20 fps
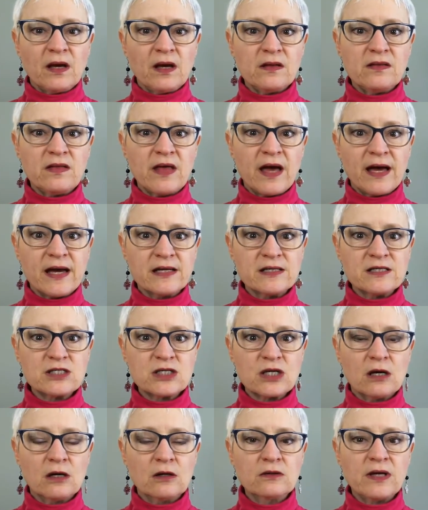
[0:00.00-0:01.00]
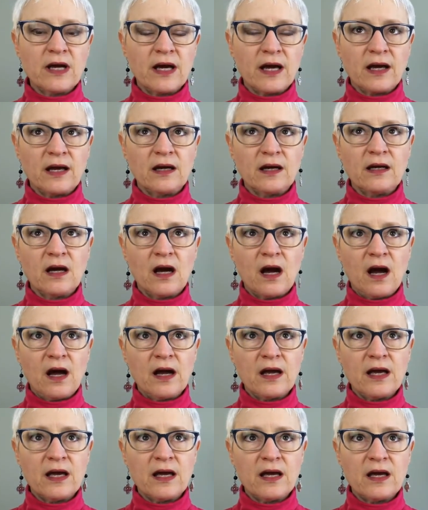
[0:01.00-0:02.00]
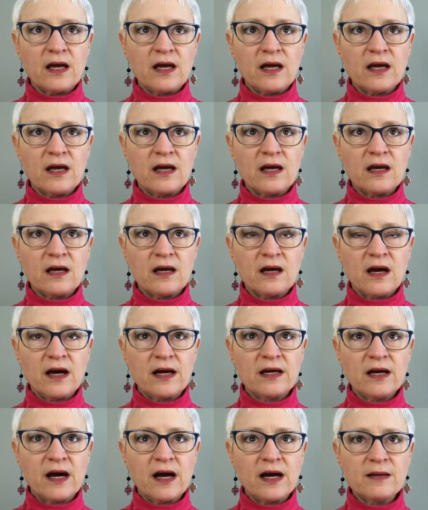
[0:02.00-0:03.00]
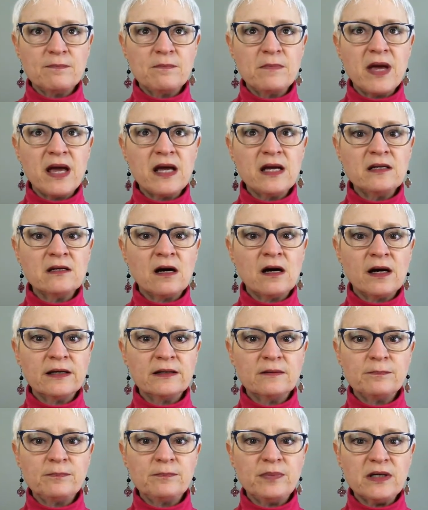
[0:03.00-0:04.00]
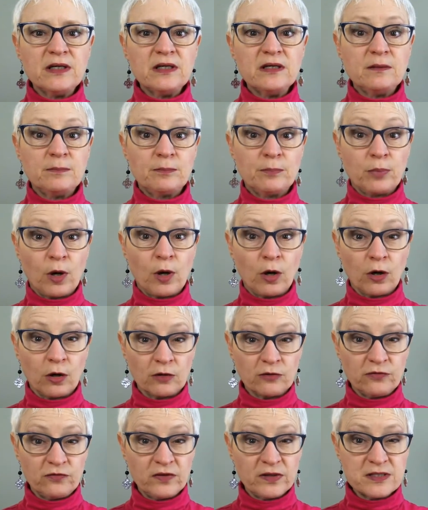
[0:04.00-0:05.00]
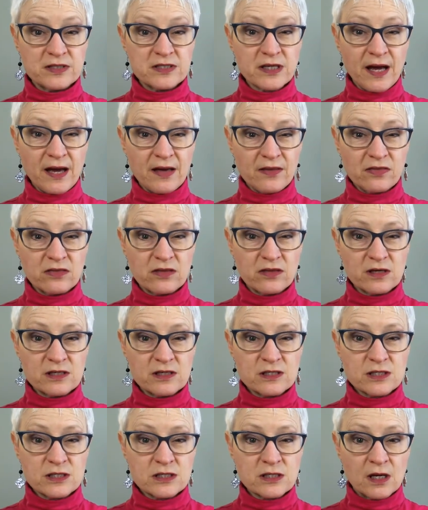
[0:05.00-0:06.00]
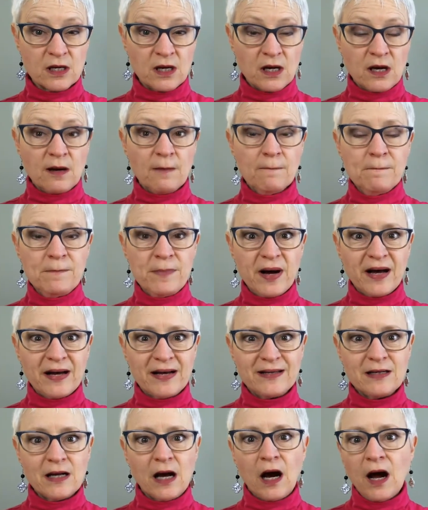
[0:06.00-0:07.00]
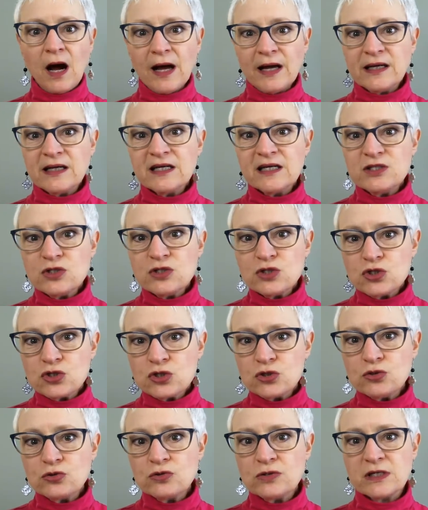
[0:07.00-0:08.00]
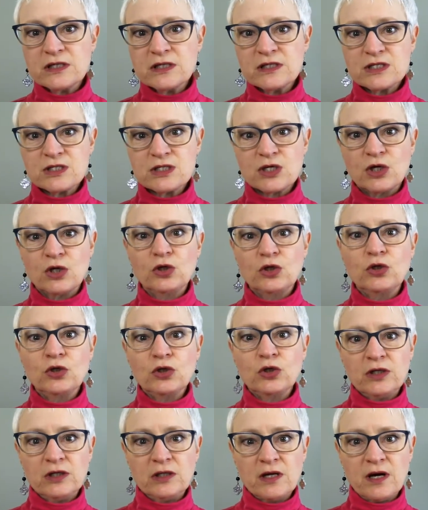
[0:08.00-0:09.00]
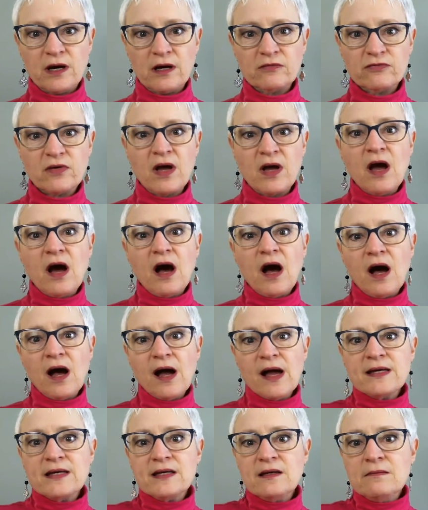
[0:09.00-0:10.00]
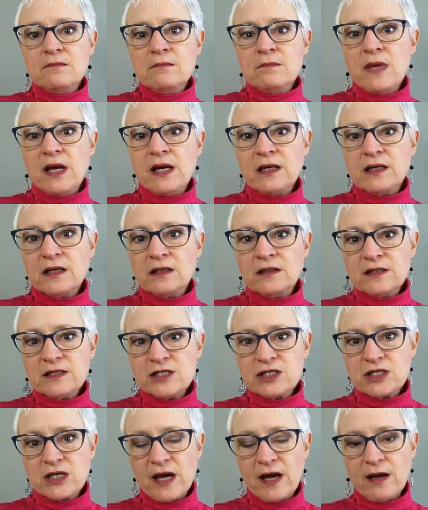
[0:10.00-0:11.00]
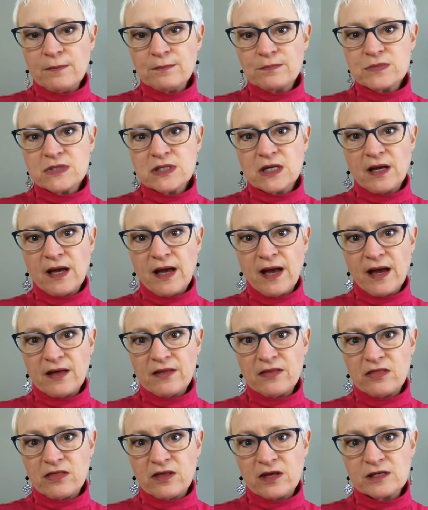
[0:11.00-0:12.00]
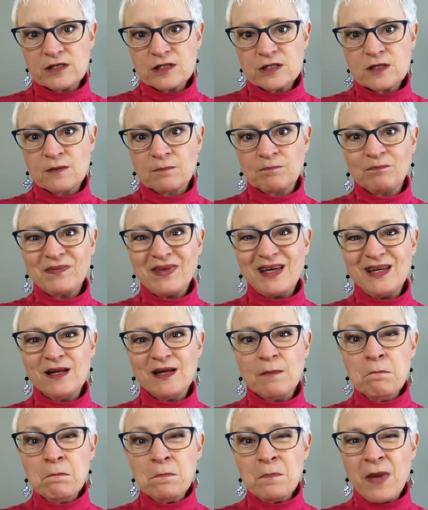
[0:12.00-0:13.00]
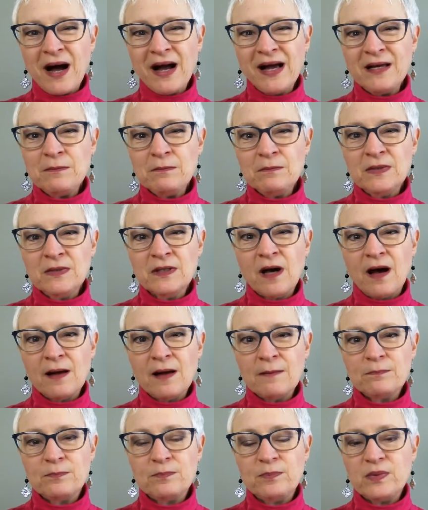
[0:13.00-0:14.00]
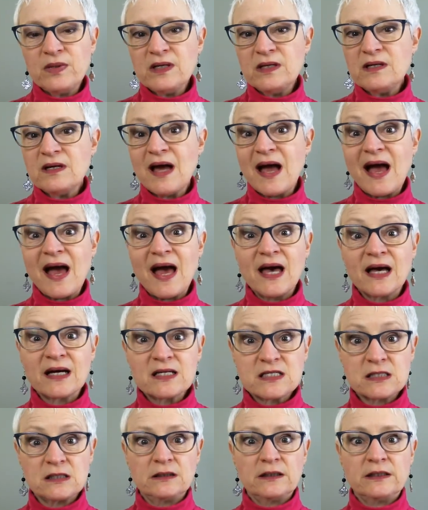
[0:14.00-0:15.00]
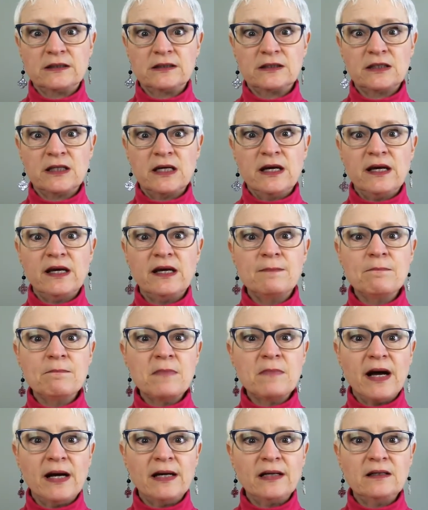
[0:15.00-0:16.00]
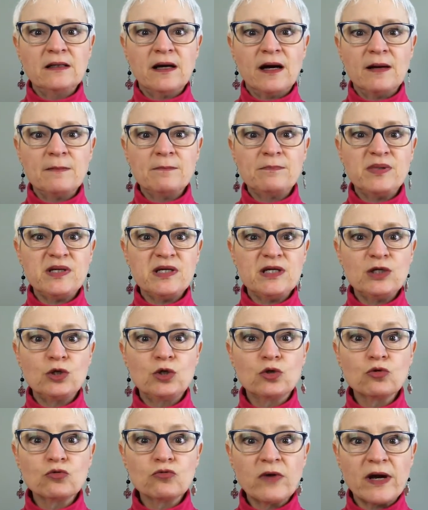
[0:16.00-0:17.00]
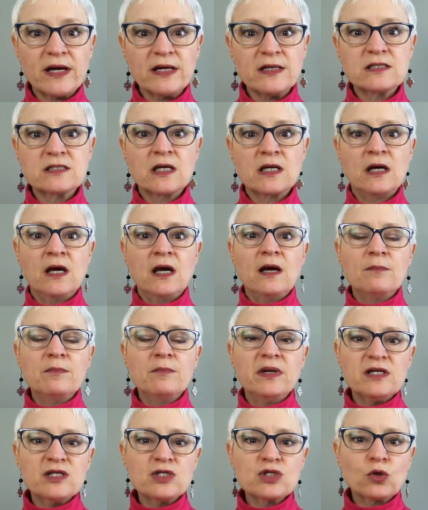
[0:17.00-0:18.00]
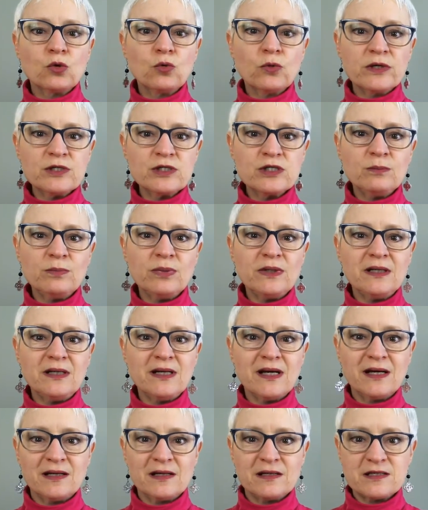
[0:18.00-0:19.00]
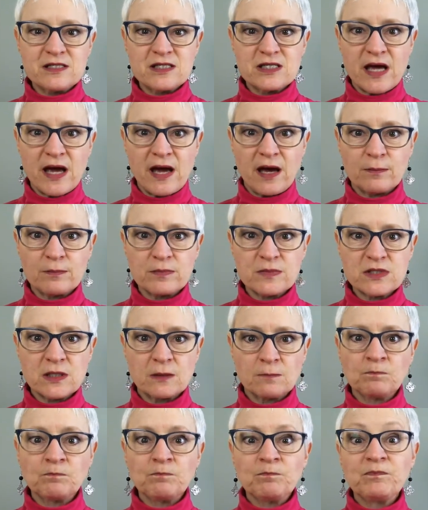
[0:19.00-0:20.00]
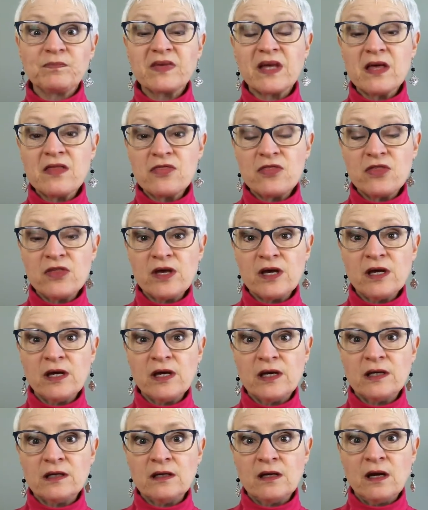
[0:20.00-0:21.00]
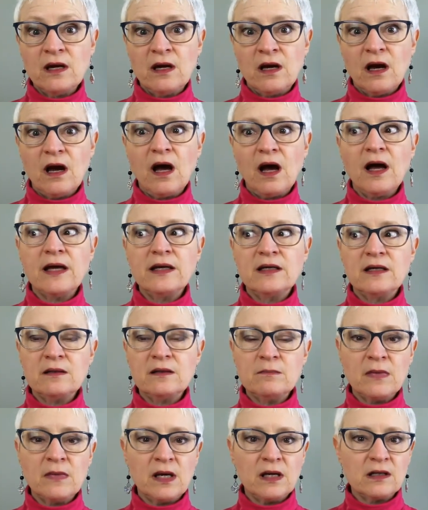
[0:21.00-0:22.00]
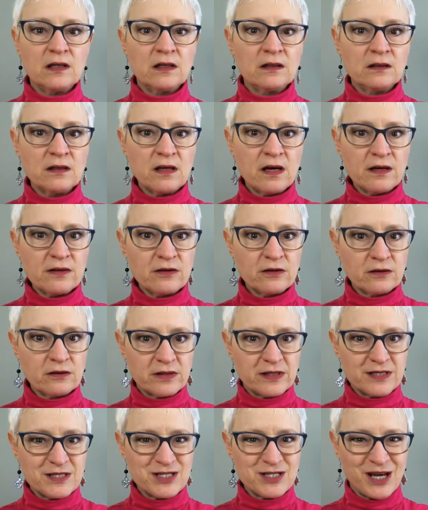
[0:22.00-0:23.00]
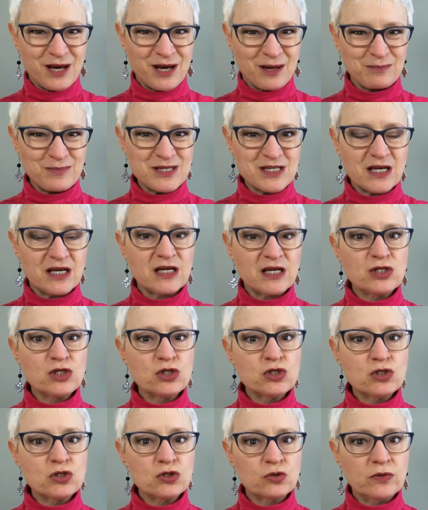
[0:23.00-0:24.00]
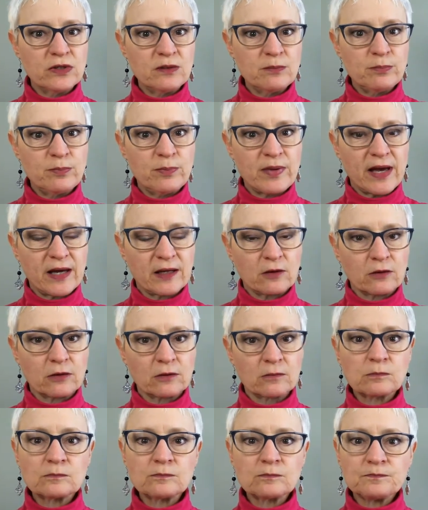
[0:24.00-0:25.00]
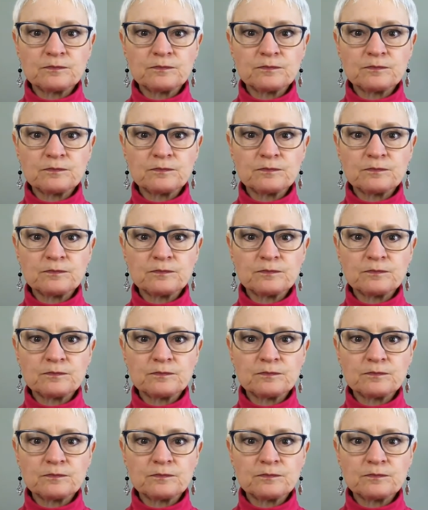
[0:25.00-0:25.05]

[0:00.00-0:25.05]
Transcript: That, okay, I may not be perfect at this, but I can do this good enough. I can make an attempt at this. And it might not be excellent. It might not be great, but it's going to be an attempt. And then I can make another attempt and do it better.